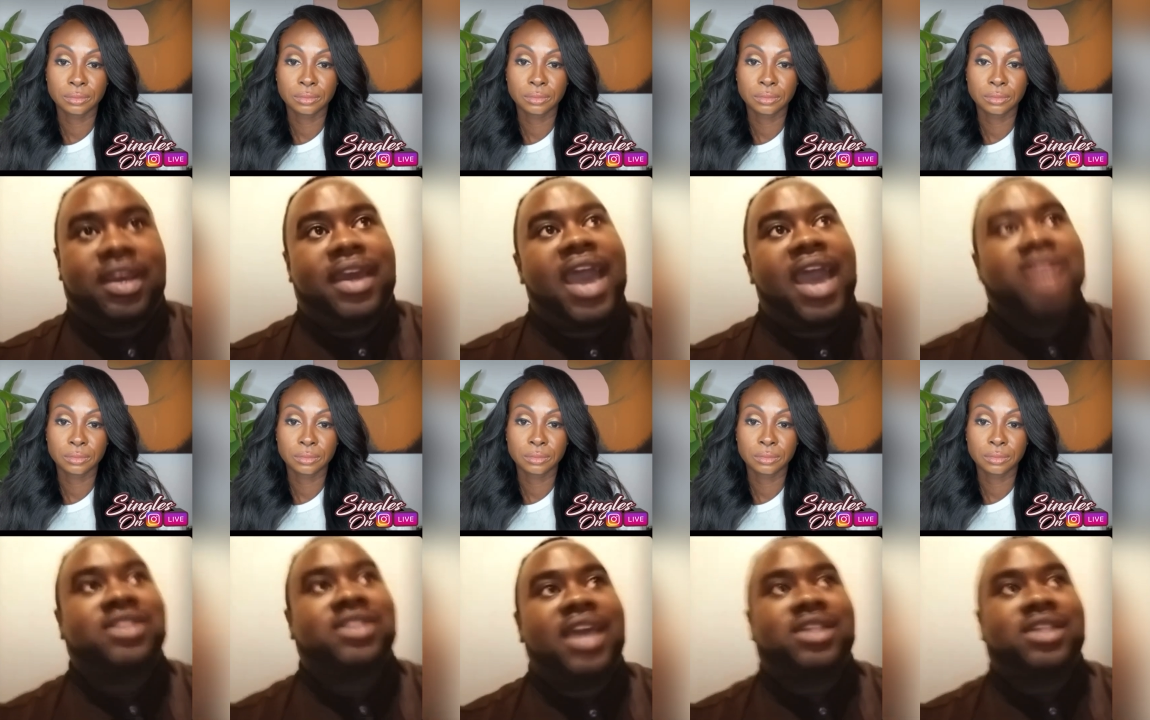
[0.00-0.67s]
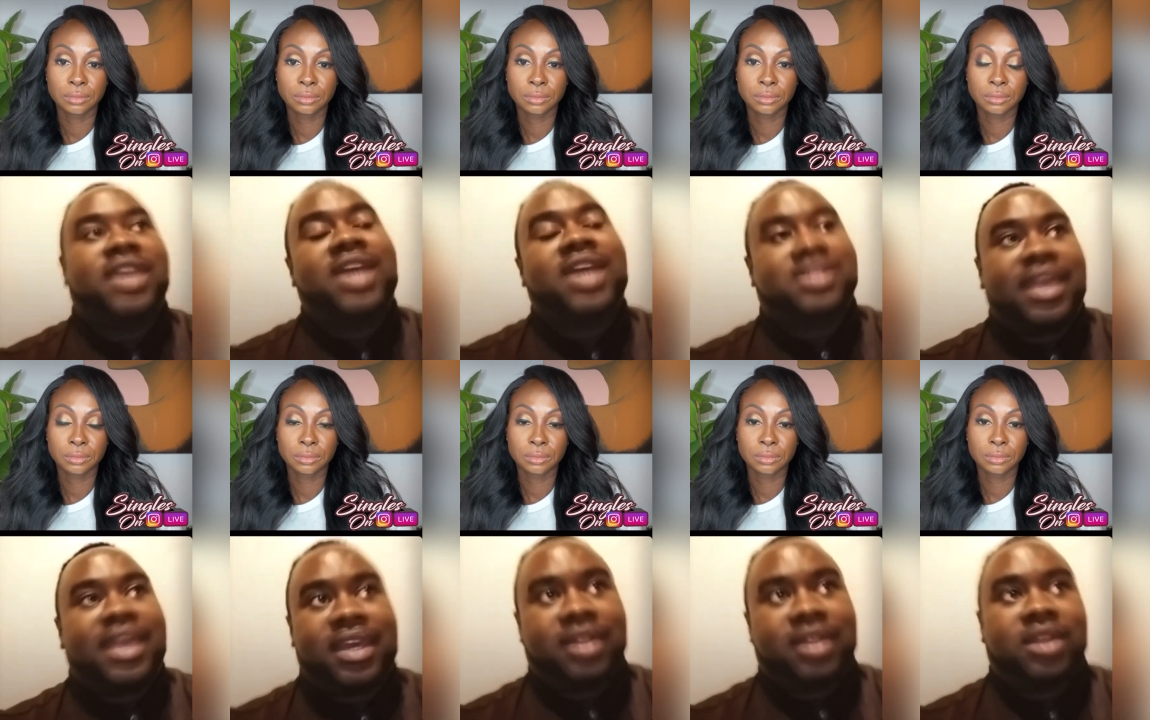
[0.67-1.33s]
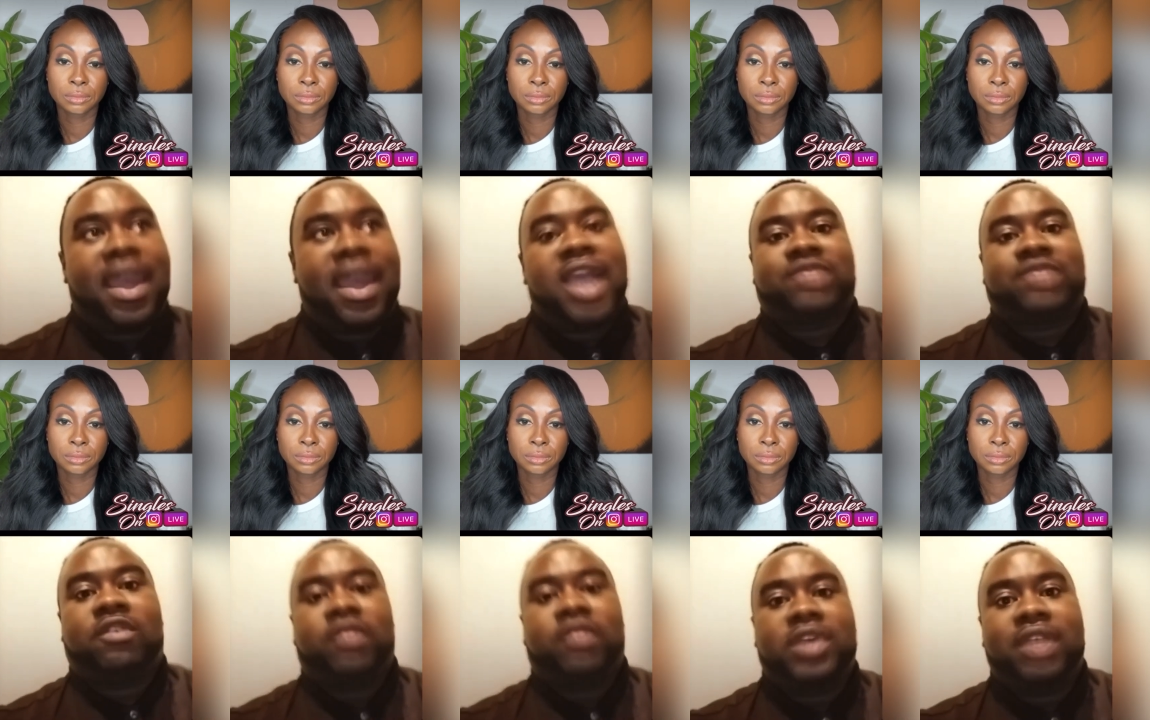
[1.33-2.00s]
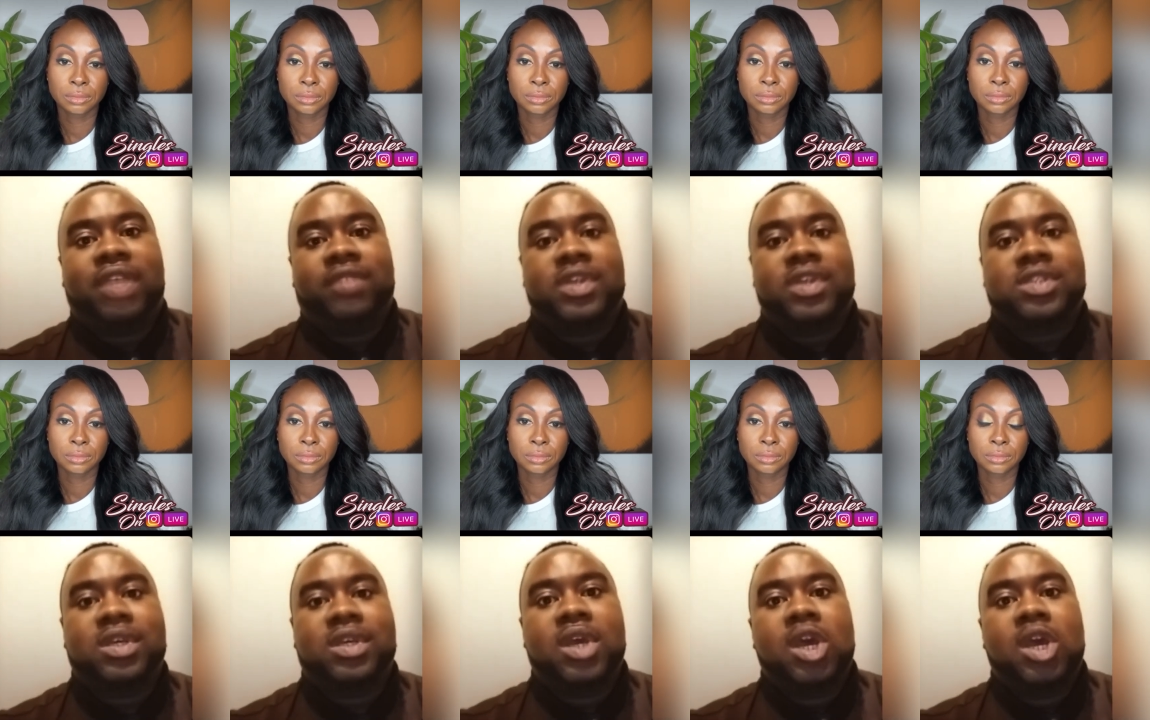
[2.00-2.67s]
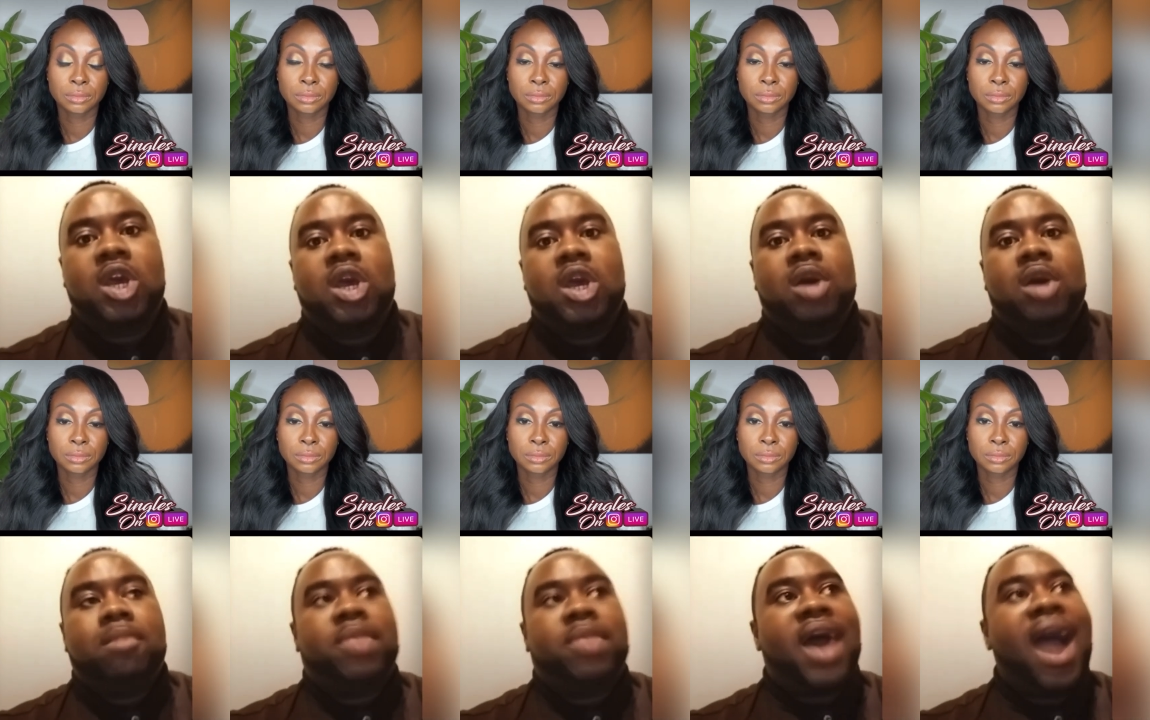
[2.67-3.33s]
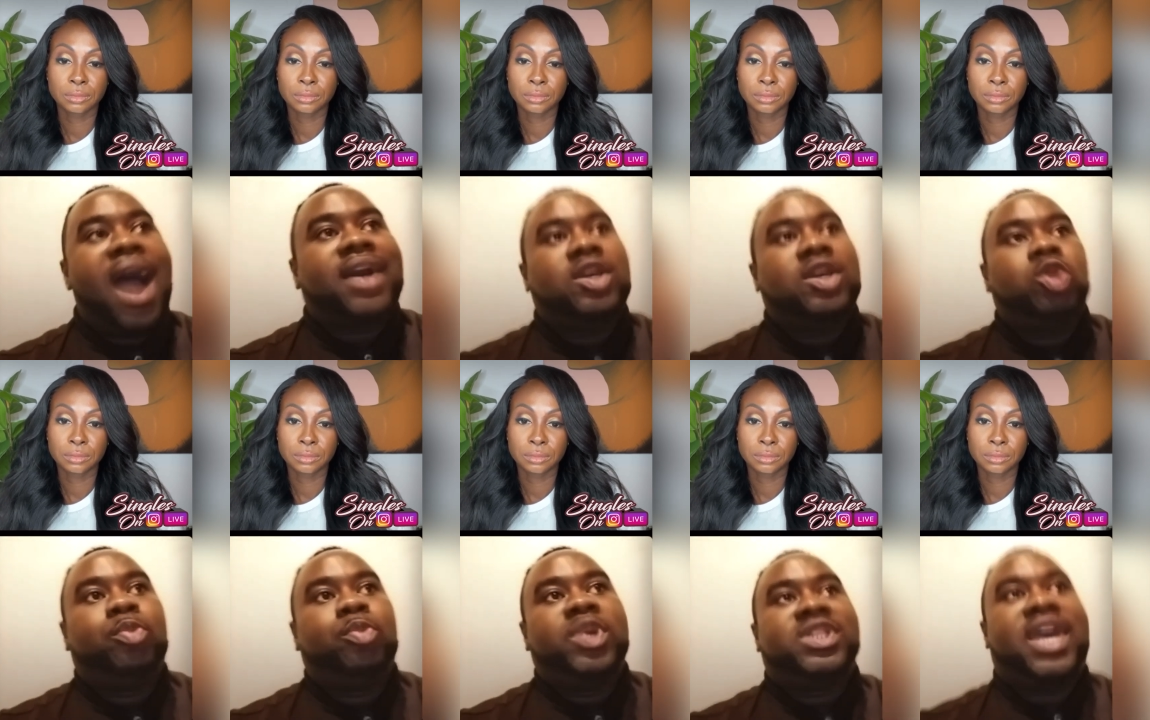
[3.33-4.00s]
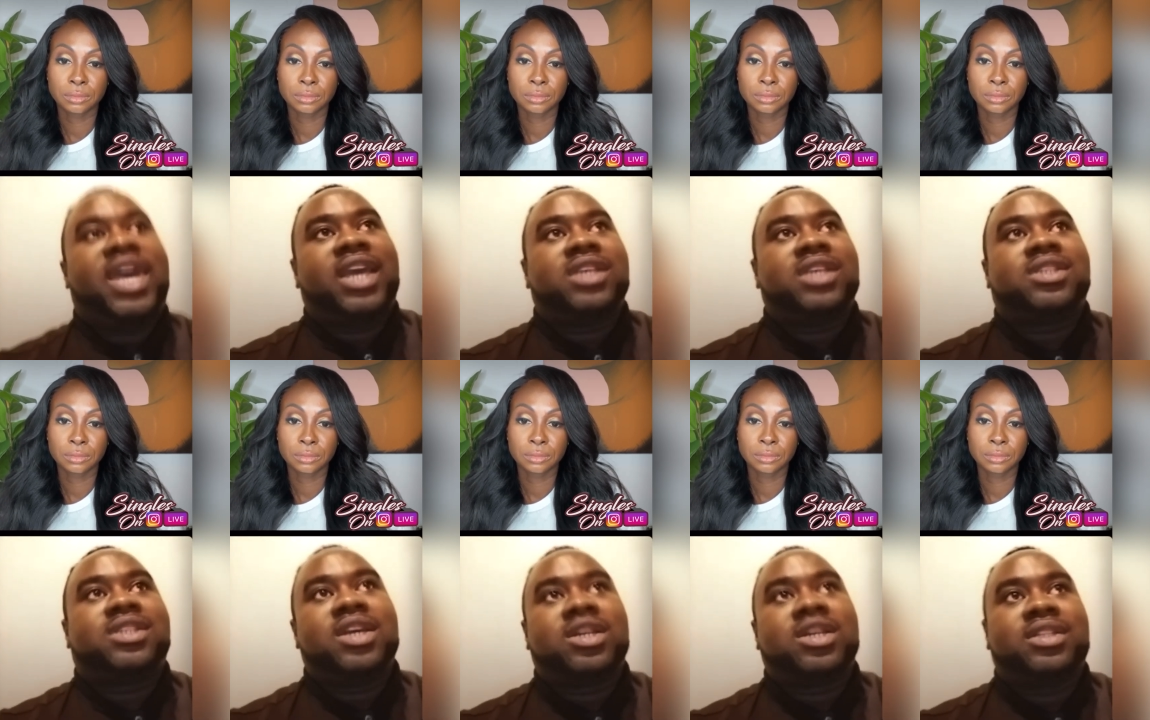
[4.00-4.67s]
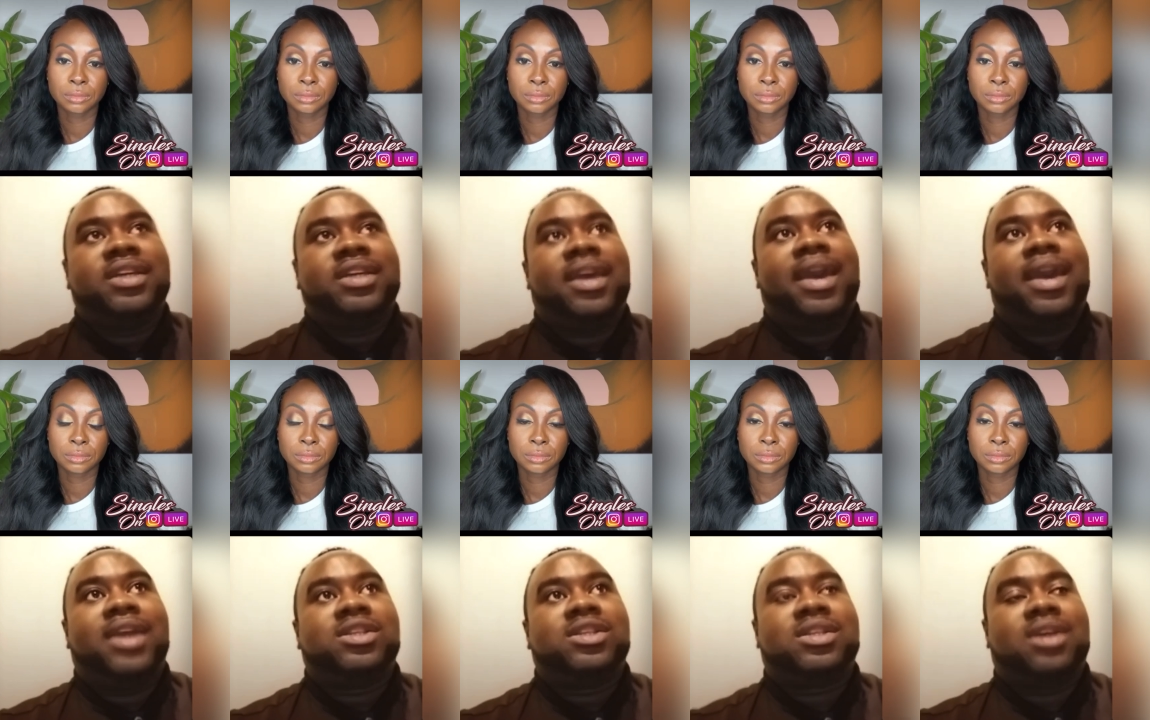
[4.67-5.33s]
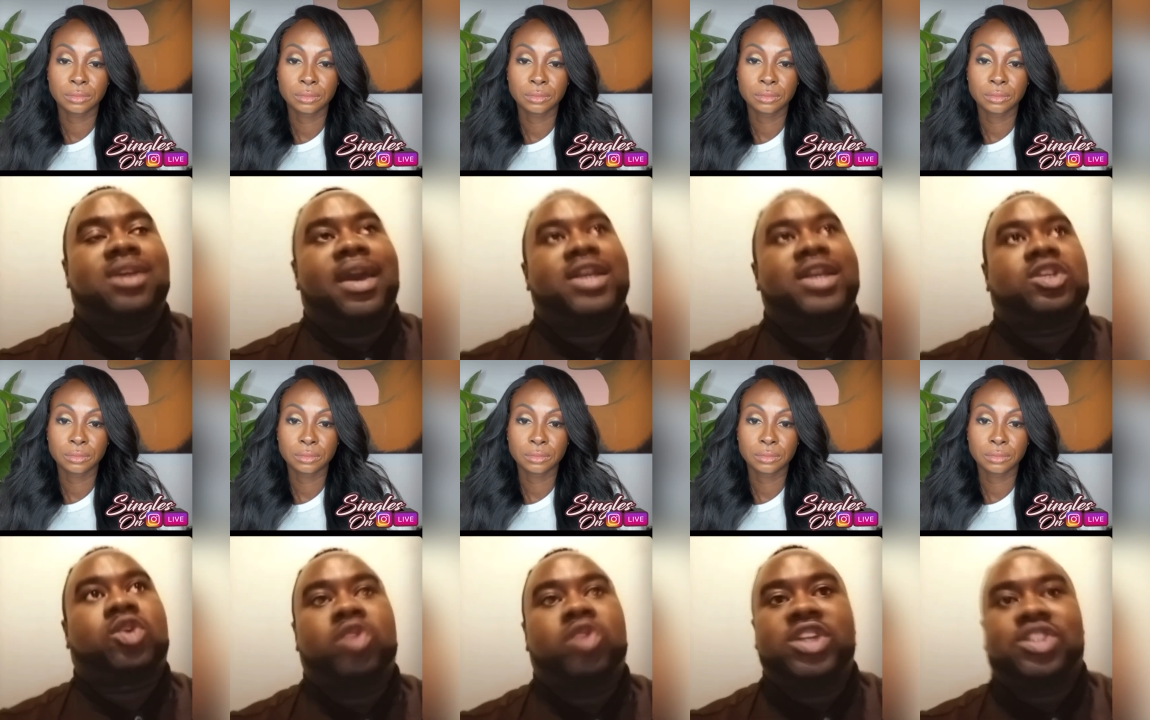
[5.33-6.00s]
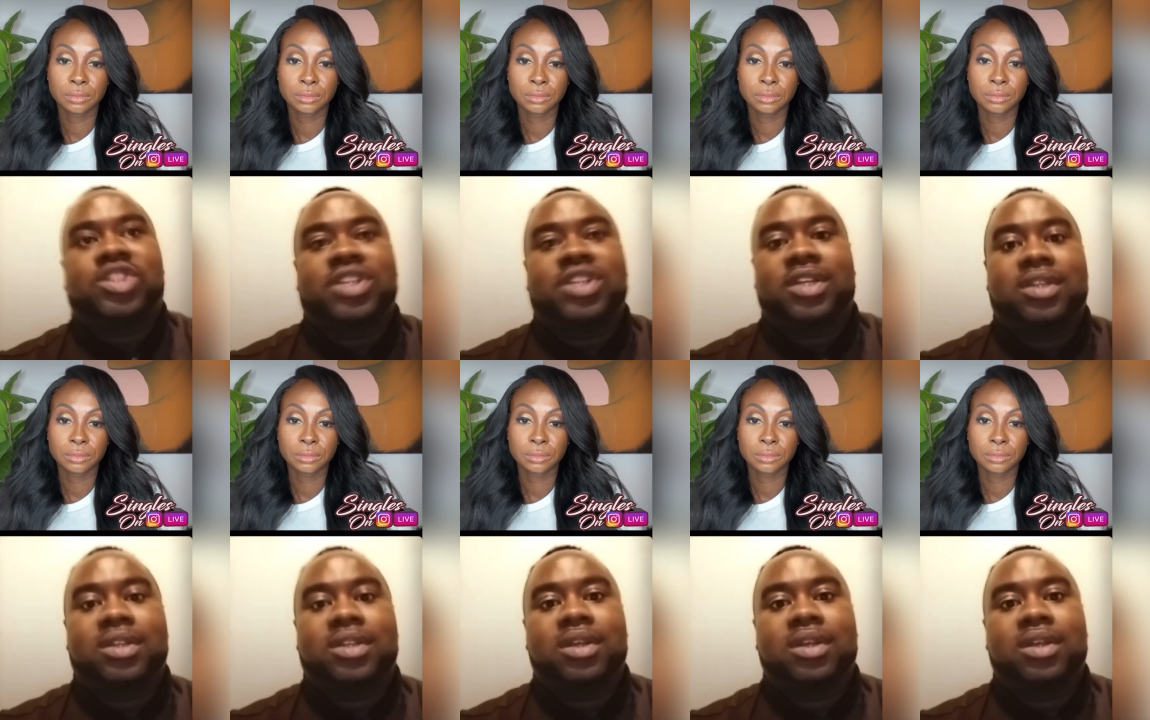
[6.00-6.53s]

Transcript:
Speaker 1: have sex, yes, they can ask for forgiveness. But how could you be taken seriously as as a Christian